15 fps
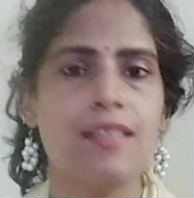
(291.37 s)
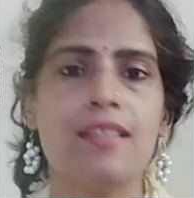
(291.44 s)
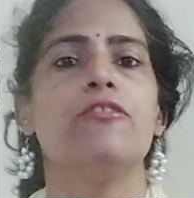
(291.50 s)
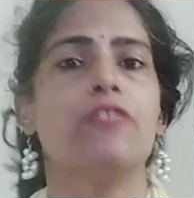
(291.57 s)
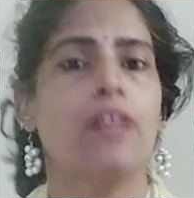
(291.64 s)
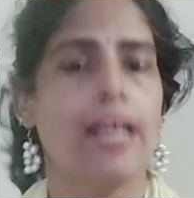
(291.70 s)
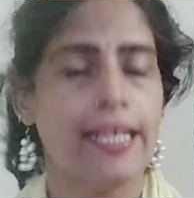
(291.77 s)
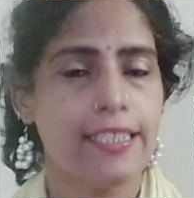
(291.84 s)

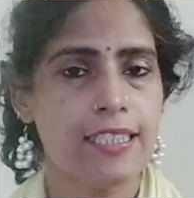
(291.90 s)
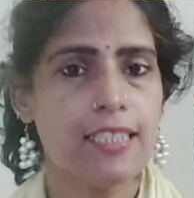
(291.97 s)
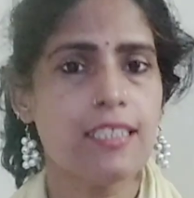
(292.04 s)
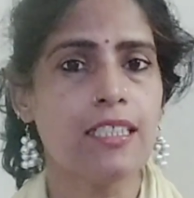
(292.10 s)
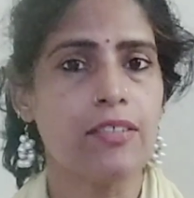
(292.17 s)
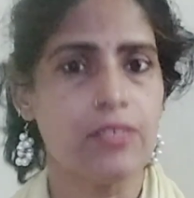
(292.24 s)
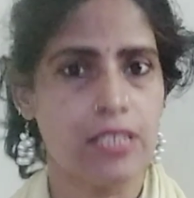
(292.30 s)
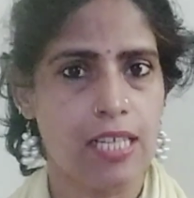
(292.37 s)
If you liked
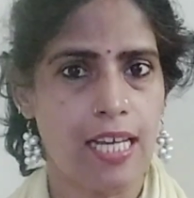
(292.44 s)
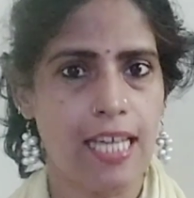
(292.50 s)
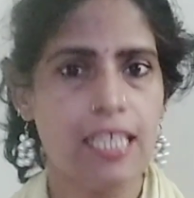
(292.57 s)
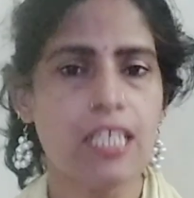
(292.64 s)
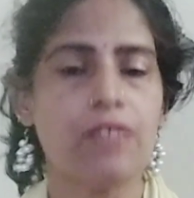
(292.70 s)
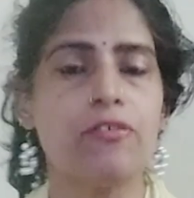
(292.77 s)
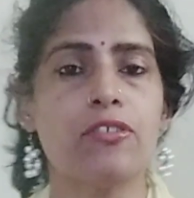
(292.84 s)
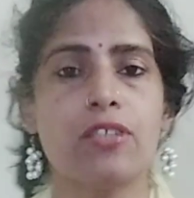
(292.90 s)
it, give it a
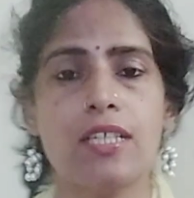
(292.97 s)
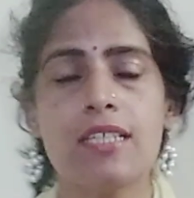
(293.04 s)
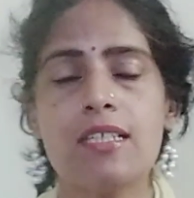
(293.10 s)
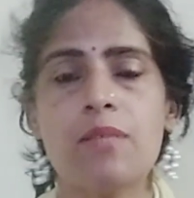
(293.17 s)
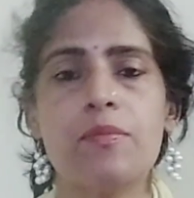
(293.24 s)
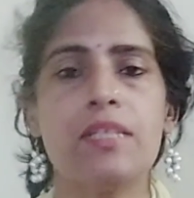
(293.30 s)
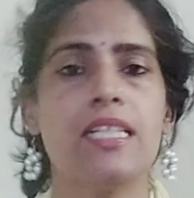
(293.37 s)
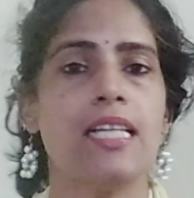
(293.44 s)
like. If you
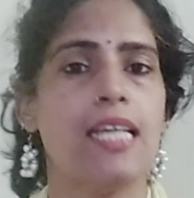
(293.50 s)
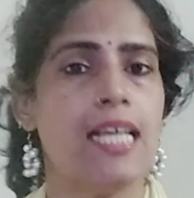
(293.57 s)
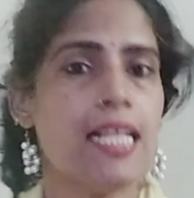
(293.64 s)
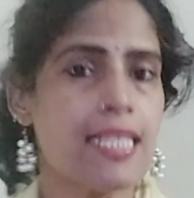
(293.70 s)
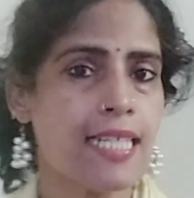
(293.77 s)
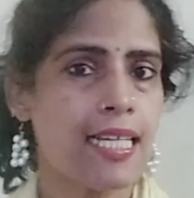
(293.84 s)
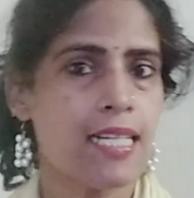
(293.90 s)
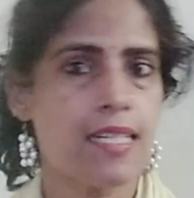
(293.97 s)
think somebody
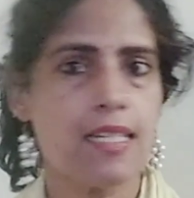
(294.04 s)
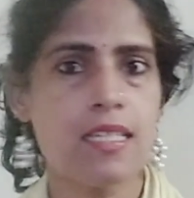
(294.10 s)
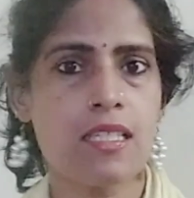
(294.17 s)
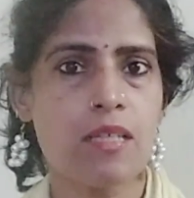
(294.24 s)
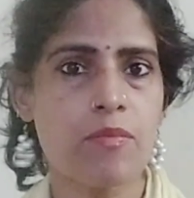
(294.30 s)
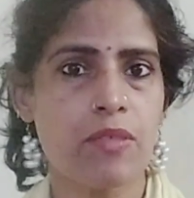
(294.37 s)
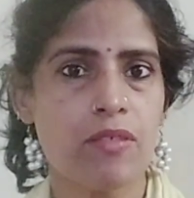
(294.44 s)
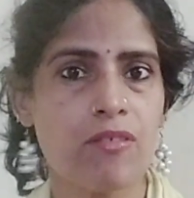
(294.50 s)
else can
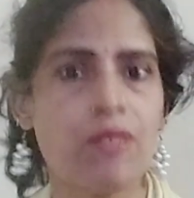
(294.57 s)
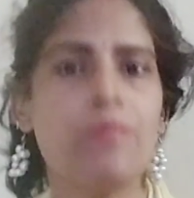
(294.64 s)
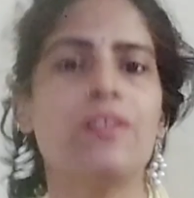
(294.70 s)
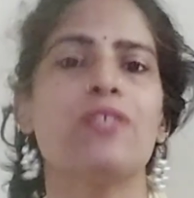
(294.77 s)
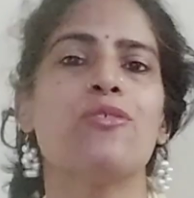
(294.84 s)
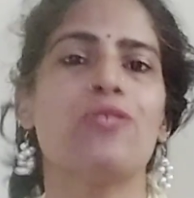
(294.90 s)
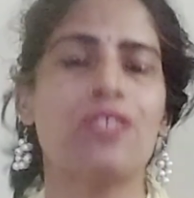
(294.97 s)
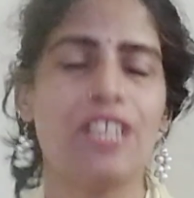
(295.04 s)
learn something from
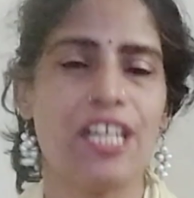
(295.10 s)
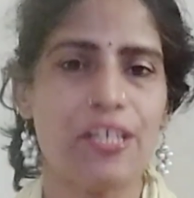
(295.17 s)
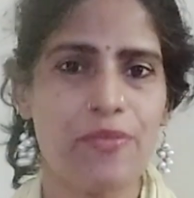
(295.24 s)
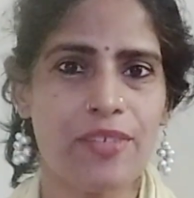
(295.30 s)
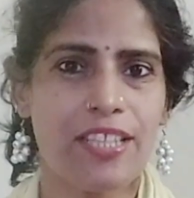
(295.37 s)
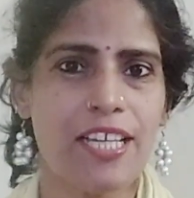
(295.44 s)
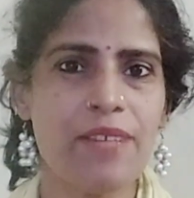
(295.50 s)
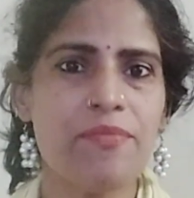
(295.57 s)
it, to share
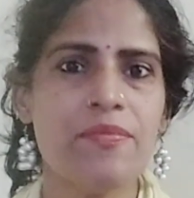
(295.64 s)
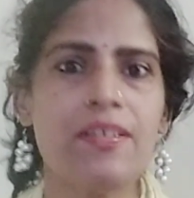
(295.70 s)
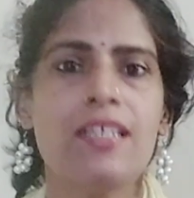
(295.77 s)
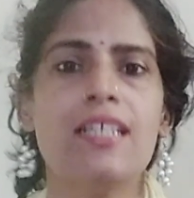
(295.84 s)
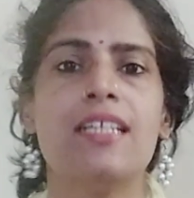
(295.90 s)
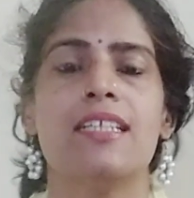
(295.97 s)
it with them.